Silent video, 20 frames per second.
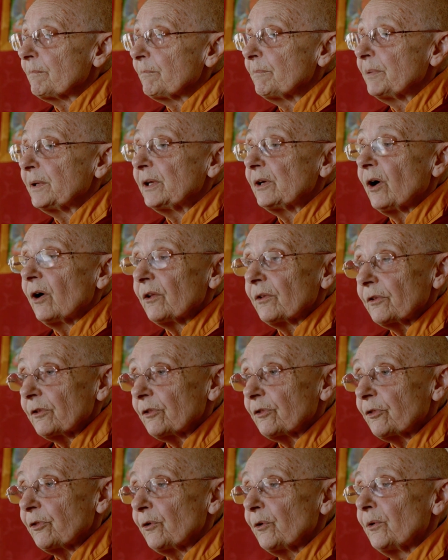beyond
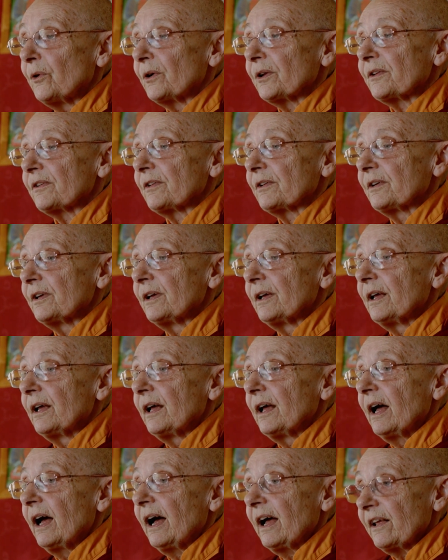thought
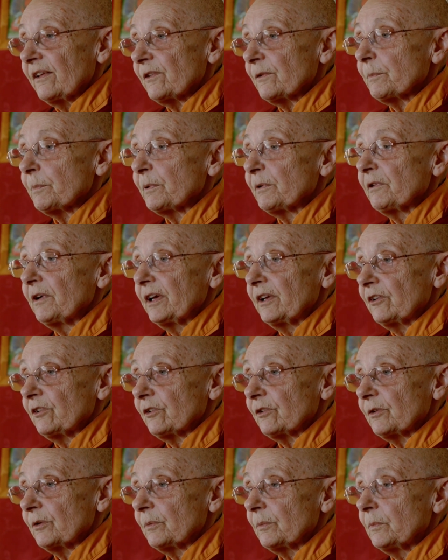
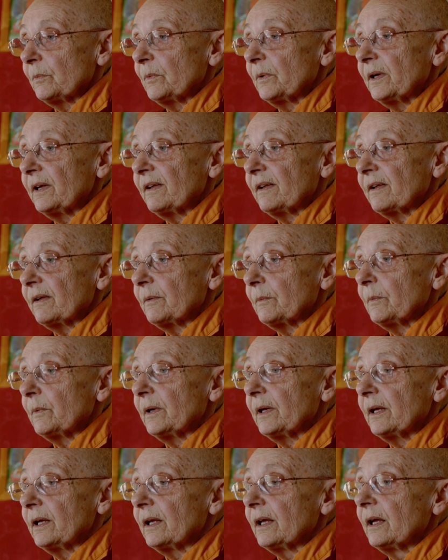aspiration,
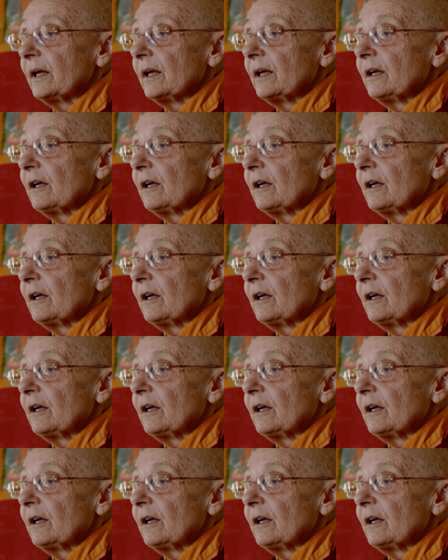we